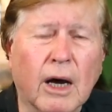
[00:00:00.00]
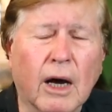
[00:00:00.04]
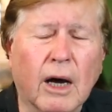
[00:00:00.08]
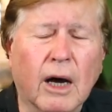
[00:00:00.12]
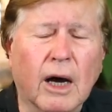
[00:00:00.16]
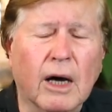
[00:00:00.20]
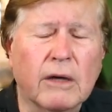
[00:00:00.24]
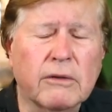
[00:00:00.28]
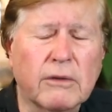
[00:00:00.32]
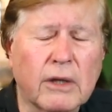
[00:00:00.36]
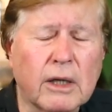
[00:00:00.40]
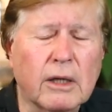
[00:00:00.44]

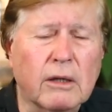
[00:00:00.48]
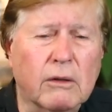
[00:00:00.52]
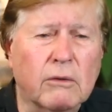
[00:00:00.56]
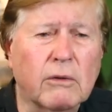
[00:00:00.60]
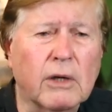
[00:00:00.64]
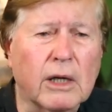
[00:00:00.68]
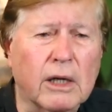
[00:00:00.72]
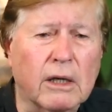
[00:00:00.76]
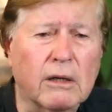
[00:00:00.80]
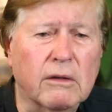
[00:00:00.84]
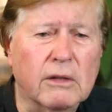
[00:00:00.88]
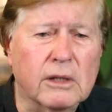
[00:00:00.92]
I think
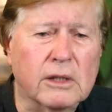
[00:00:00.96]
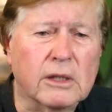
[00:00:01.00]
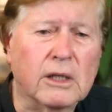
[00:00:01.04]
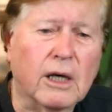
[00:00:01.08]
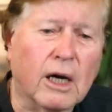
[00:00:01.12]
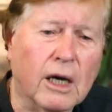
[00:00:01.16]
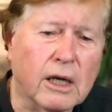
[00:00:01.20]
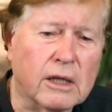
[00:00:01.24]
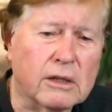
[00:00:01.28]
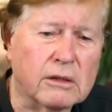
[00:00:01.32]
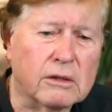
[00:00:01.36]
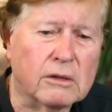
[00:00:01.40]
really this
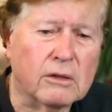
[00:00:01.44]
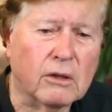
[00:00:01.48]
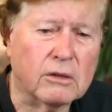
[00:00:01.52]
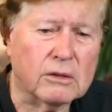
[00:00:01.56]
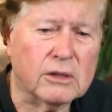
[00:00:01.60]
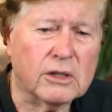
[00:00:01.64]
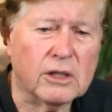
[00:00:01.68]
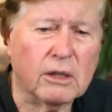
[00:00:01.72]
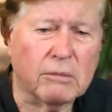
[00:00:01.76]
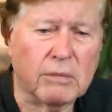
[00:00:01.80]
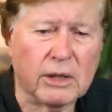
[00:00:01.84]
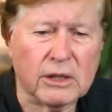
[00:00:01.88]
guy is
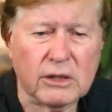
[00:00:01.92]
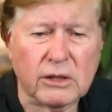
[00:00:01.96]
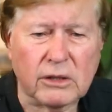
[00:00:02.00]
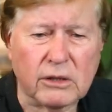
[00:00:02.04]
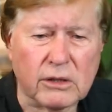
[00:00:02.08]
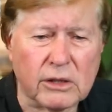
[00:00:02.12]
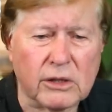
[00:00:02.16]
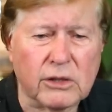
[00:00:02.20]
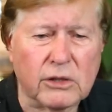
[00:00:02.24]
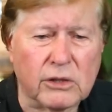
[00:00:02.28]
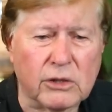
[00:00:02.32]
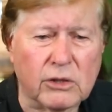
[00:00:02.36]
not so much a
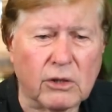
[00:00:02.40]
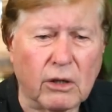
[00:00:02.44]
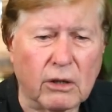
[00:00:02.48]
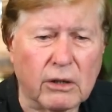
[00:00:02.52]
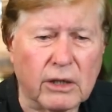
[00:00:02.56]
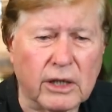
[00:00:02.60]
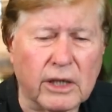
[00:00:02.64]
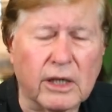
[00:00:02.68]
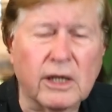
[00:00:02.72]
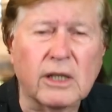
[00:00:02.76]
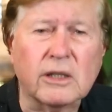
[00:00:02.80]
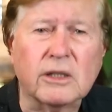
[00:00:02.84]
disc
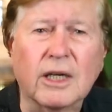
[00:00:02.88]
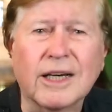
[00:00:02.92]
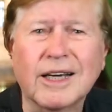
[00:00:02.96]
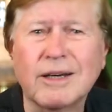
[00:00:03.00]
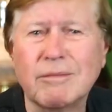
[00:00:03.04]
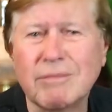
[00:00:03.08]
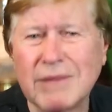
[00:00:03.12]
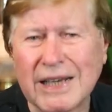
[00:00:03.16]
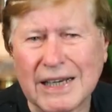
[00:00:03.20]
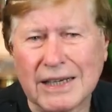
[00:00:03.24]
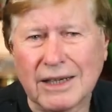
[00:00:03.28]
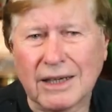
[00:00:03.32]
jockey, he's a
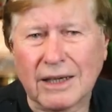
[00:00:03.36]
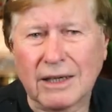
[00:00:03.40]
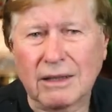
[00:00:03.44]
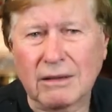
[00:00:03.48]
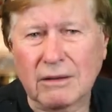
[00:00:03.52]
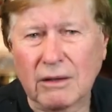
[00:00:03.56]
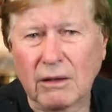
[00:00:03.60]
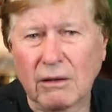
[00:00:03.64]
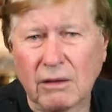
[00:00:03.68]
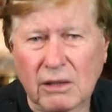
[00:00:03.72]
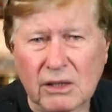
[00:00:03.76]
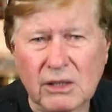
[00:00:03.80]

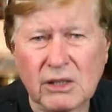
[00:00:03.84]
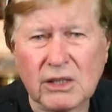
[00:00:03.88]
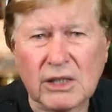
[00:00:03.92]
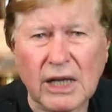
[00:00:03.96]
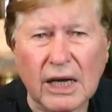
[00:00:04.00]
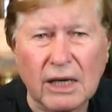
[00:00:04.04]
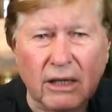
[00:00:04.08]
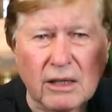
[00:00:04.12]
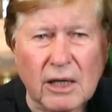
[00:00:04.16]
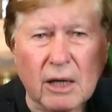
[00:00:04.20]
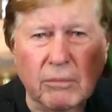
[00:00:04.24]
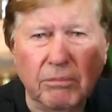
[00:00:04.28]
comedian, you know, a
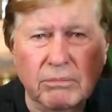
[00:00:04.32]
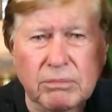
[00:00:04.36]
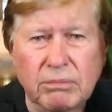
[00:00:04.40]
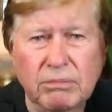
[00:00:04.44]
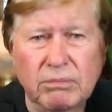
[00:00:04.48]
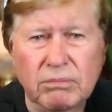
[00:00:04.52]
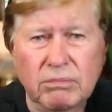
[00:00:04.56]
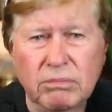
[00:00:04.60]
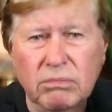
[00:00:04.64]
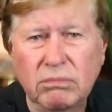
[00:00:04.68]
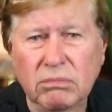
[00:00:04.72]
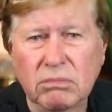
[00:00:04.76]
stand-up
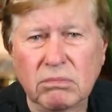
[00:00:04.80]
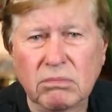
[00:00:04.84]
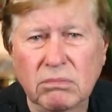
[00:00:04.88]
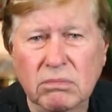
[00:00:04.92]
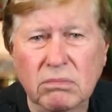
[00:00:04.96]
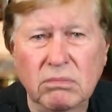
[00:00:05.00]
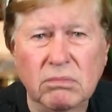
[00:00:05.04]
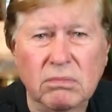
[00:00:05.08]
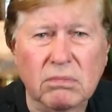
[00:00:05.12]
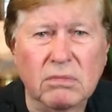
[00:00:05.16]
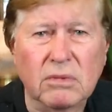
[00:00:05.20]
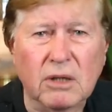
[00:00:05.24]

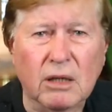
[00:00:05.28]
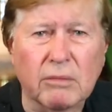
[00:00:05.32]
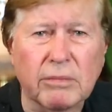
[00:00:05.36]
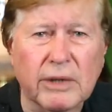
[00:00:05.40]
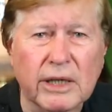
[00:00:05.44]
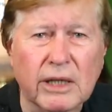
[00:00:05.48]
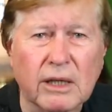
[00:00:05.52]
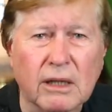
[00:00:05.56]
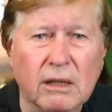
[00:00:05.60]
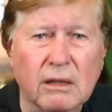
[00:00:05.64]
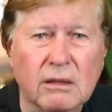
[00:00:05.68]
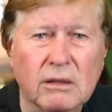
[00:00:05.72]

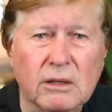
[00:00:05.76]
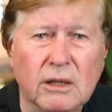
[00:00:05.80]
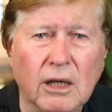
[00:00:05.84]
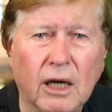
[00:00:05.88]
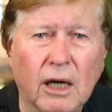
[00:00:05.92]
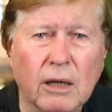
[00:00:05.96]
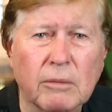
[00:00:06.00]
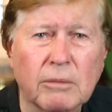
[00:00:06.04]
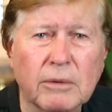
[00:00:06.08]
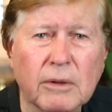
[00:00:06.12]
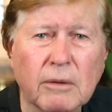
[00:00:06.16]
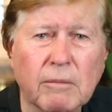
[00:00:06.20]
comedian
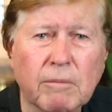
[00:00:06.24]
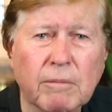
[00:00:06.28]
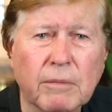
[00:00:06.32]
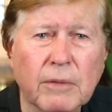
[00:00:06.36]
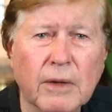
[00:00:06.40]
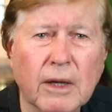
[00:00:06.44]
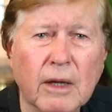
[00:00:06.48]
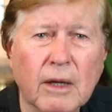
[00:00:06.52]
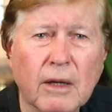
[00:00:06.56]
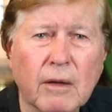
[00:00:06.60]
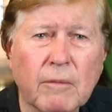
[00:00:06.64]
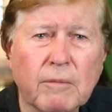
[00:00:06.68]
type.
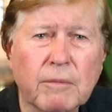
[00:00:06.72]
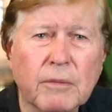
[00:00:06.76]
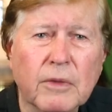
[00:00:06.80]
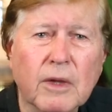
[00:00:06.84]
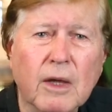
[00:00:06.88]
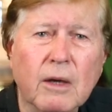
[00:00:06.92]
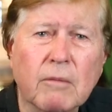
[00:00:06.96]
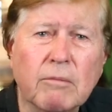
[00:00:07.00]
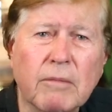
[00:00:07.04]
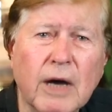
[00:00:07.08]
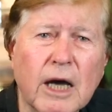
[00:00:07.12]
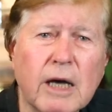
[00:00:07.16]

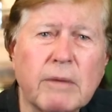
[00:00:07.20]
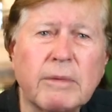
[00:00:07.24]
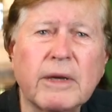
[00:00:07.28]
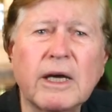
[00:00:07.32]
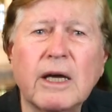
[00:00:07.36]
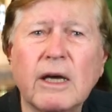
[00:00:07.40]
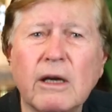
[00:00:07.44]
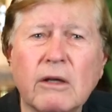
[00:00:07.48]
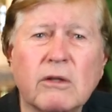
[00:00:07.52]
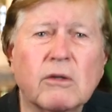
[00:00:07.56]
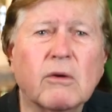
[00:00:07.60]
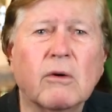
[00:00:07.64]
Maybe
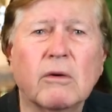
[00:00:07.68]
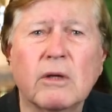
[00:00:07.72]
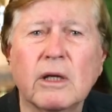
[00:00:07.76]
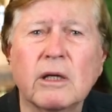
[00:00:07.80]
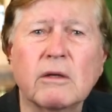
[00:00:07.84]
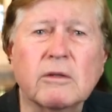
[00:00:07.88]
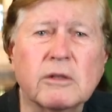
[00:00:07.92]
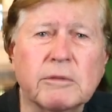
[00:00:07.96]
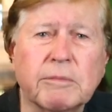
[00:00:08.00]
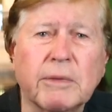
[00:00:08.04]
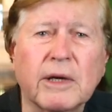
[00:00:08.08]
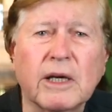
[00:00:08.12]
he thought
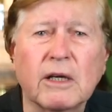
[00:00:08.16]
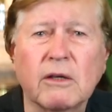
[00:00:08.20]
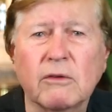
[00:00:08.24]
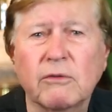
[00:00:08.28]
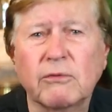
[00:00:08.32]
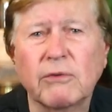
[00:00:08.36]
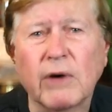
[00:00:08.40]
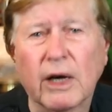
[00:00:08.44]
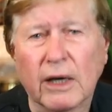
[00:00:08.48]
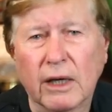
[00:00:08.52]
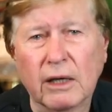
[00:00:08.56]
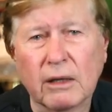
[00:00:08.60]
he was being
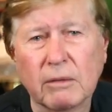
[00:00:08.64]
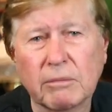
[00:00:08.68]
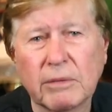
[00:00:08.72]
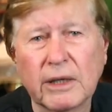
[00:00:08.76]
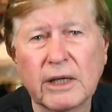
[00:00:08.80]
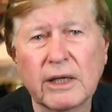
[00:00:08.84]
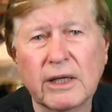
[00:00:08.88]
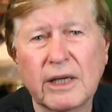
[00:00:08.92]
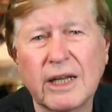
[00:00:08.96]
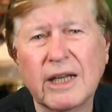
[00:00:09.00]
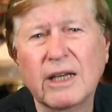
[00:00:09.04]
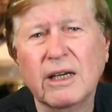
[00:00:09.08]
funny,
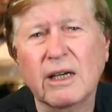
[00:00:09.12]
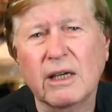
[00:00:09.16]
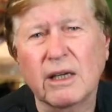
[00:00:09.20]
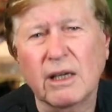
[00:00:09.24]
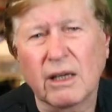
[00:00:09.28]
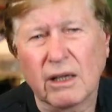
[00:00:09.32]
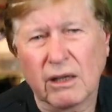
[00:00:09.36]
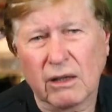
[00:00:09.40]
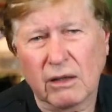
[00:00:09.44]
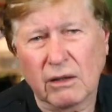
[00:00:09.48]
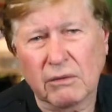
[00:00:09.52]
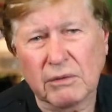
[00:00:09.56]
but it hit a
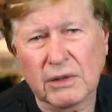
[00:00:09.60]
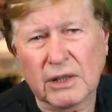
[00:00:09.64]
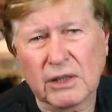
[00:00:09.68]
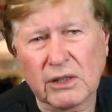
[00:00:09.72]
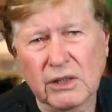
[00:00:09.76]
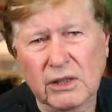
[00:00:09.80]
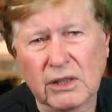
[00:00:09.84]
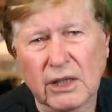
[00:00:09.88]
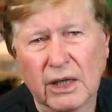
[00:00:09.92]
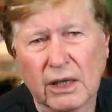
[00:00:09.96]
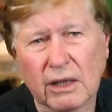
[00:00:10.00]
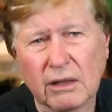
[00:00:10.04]
nerve
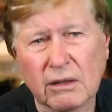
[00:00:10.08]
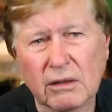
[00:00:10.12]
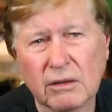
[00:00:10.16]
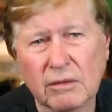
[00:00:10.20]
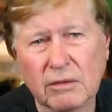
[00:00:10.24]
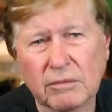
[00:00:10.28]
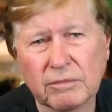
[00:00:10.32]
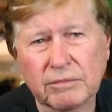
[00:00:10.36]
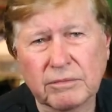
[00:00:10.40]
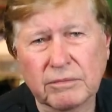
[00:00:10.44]
instead.